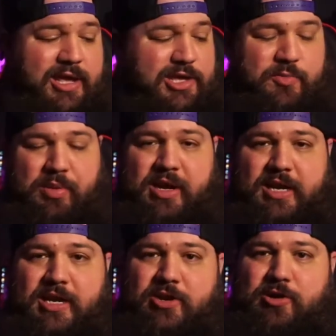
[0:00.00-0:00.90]
You plug it
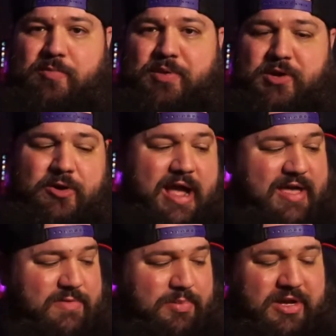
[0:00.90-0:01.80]
into your computer. I have
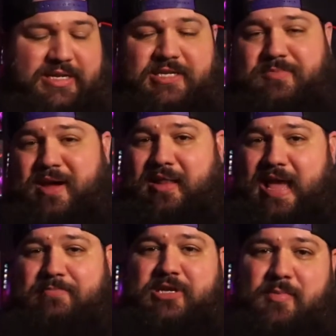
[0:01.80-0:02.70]
it plugged into my
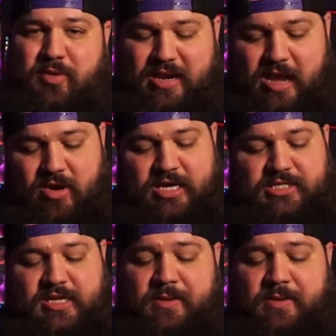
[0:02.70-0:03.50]
laptop right now, actually.